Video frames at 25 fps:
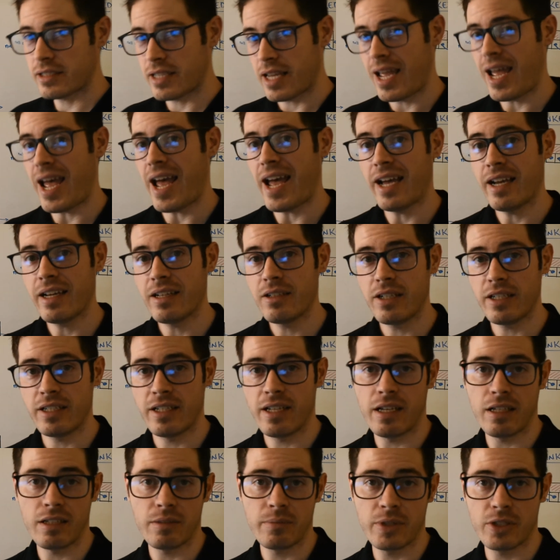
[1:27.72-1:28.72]
to add an
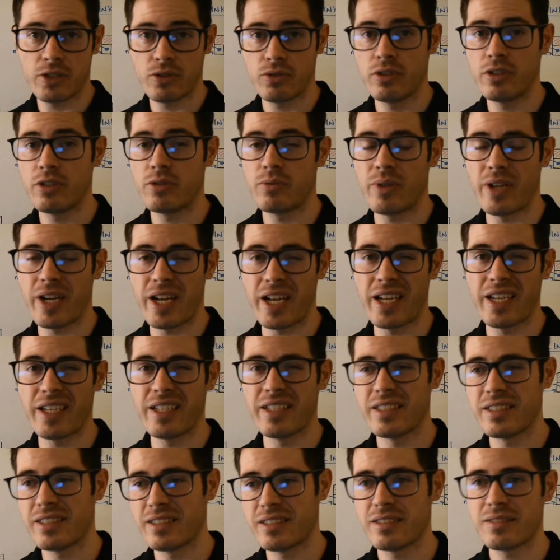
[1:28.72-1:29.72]
element to an array
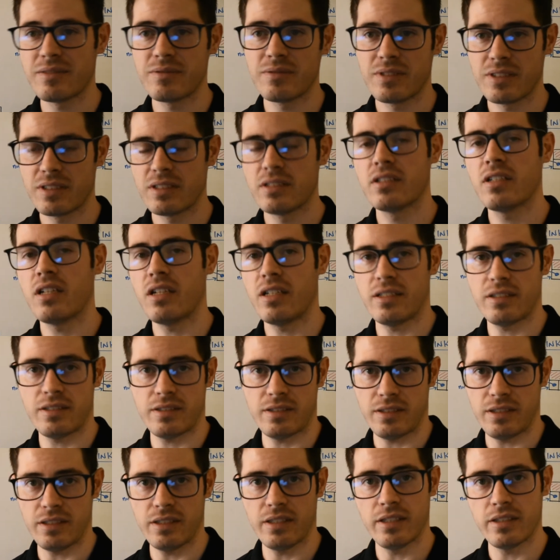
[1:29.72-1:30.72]
is
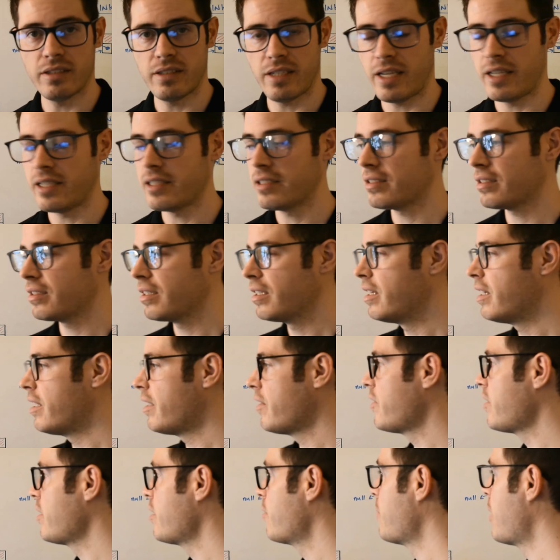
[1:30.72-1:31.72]
constant. It takes the